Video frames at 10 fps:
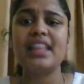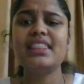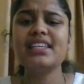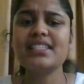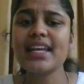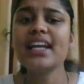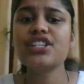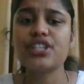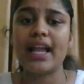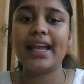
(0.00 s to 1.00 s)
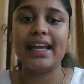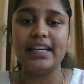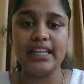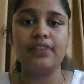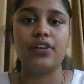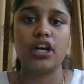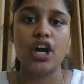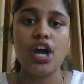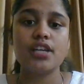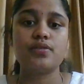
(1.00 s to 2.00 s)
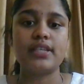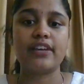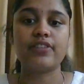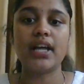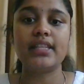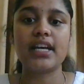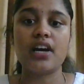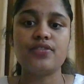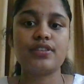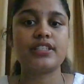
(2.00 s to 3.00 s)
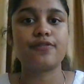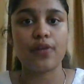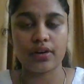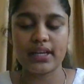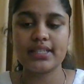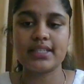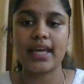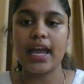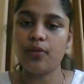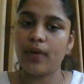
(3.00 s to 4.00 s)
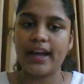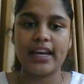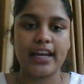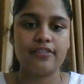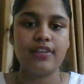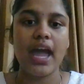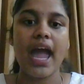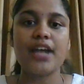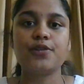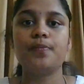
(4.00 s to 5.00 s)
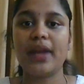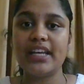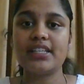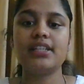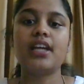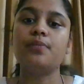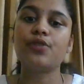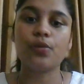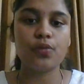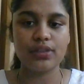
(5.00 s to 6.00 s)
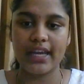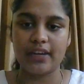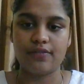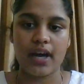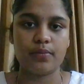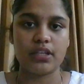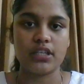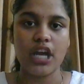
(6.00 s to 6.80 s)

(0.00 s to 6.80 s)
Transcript: the state shall endeavour to safeguard the country's forests and wildlife and to maintain and promote the environment.